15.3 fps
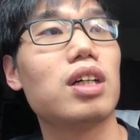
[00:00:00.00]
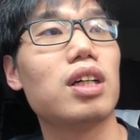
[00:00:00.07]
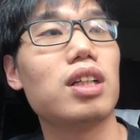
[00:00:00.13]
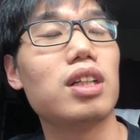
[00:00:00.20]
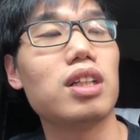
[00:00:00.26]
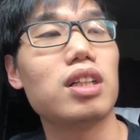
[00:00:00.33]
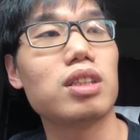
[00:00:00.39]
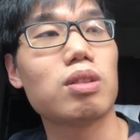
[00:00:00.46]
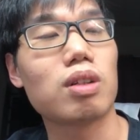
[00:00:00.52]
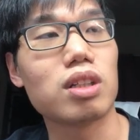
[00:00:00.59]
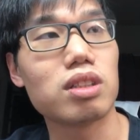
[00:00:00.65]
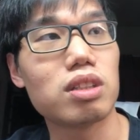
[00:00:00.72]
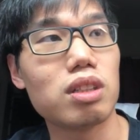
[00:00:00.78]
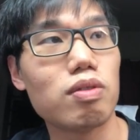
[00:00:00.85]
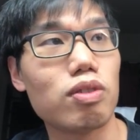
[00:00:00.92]
And then as you
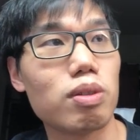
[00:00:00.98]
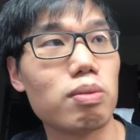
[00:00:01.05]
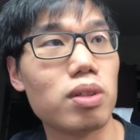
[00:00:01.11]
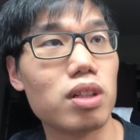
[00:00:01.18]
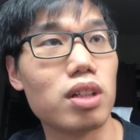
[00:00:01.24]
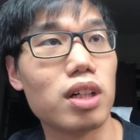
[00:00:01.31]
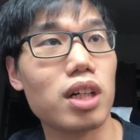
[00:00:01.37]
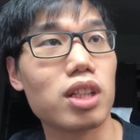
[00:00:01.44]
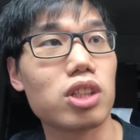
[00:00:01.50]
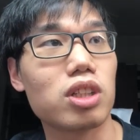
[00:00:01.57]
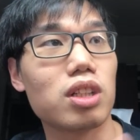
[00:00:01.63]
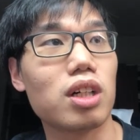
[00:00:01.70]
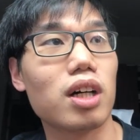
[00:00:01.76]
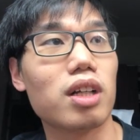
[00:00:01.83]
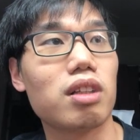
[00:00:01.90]
can see from here,
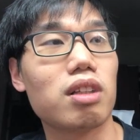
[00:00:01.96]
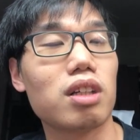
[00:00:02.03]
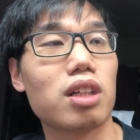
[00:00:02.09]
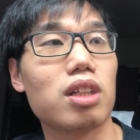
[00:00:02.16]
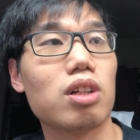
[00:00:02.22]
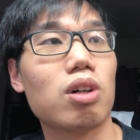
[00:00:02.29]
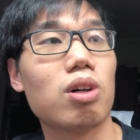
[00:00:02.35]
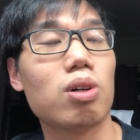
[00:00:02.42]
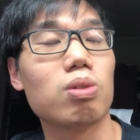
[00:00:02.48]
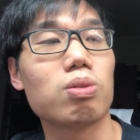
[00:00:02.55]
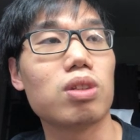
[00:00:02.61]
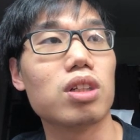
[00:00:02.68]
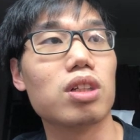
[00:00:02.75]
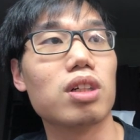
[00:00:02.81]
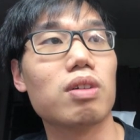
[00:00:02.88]
actually I think it
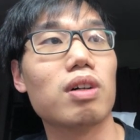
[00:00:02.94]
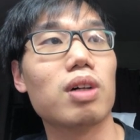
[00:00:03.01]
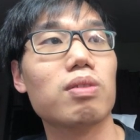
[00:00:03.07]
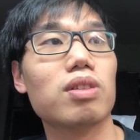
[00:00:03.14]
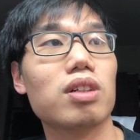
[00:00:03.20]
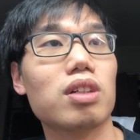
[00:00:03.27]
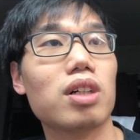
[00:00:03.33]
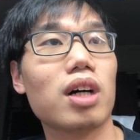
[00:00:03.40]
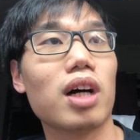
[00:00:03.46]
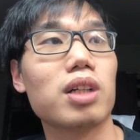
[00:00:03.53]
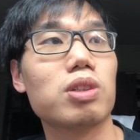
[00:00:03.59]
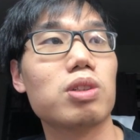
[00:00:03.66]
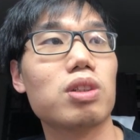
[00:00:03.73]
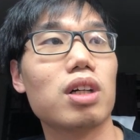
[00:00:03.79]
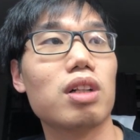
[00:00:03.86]
halted around the
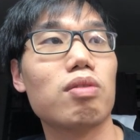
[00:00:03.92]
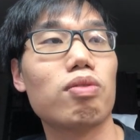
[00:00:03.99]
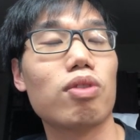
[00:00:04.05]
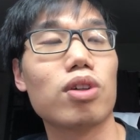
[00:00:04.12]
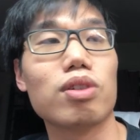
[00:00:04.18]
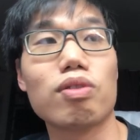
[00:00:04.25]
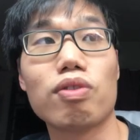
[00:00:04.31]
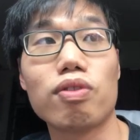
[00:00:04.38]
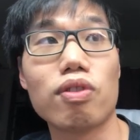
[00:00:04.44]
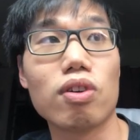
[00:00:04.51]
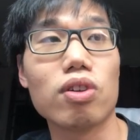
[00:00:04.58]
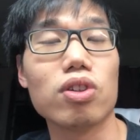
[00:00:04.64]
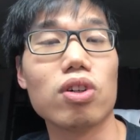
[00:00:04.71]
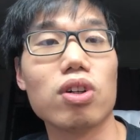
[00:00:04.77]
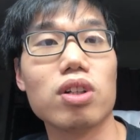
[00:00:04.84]

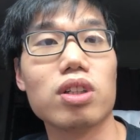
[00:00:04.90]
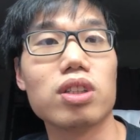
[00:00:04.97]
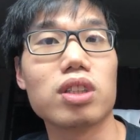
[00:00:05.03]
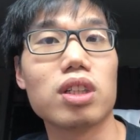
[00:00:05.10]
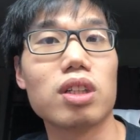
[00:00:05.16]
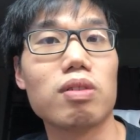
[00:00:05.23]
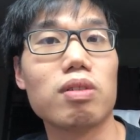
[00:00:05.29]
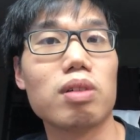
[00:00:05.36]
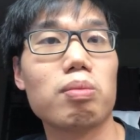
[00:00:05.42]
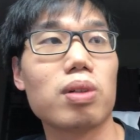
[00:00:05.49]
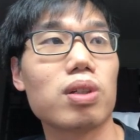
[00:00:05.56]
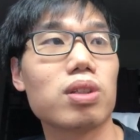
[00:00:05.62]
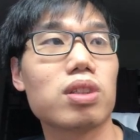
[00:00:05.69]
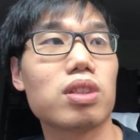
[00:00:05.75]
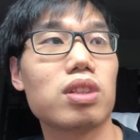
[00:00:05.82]
$144 area
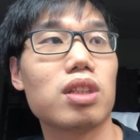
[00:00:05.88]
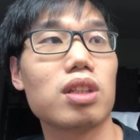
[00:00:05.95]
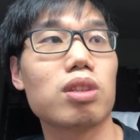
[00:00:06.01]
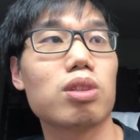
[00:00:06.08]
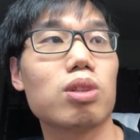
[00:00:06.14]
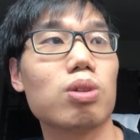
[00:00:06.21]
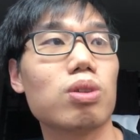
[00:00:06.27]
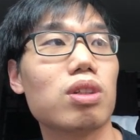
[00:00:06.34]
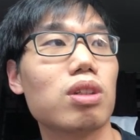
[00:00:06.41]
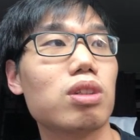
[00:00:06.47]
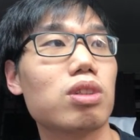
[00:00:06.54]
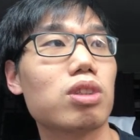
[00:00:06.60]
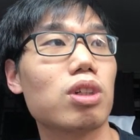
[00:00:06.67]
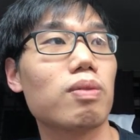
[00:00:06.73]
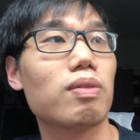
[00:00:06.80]
because things totally
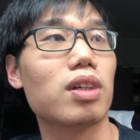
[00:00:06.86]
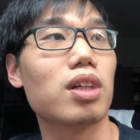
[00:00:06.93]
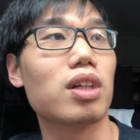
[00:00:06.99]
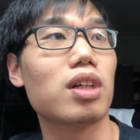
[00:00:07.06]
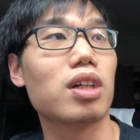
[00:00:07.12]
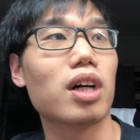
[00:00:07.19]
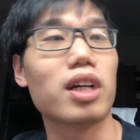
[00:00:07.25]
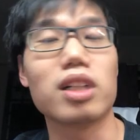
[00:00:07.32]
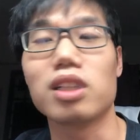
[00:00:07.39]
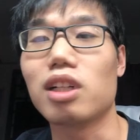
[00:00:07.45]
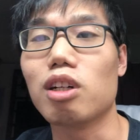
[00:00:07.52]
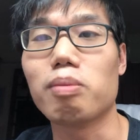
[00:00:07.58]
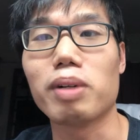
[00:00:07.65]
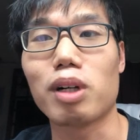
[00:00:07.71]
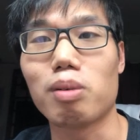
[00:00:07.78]
stopped there. Either
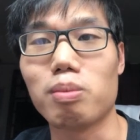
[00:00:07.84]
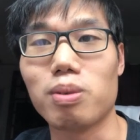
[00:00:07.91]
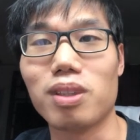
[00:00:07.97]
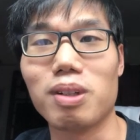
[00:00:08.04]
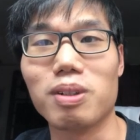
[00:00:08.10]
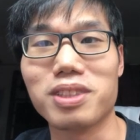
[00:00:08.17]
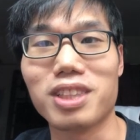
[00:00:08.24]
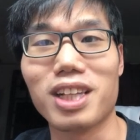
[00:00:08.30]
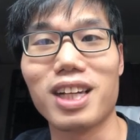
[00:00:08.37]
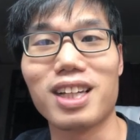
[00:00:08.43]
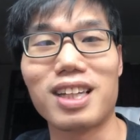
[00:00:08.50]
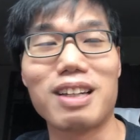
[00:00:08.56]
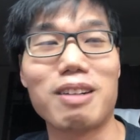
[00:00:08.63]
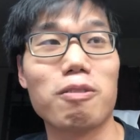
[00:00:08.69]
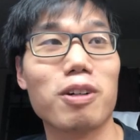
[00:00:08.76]
that or my computer was
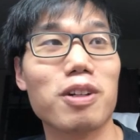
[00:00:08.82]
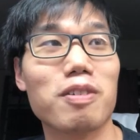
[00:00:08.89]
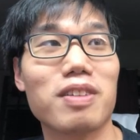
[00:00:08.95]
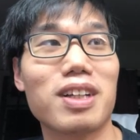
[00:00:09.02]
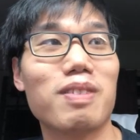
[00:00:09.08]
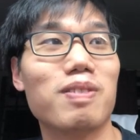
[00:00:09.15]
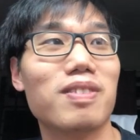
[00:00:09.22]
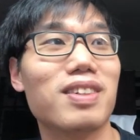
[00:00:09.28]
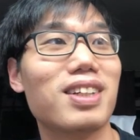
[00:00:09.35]
lagging, one of them.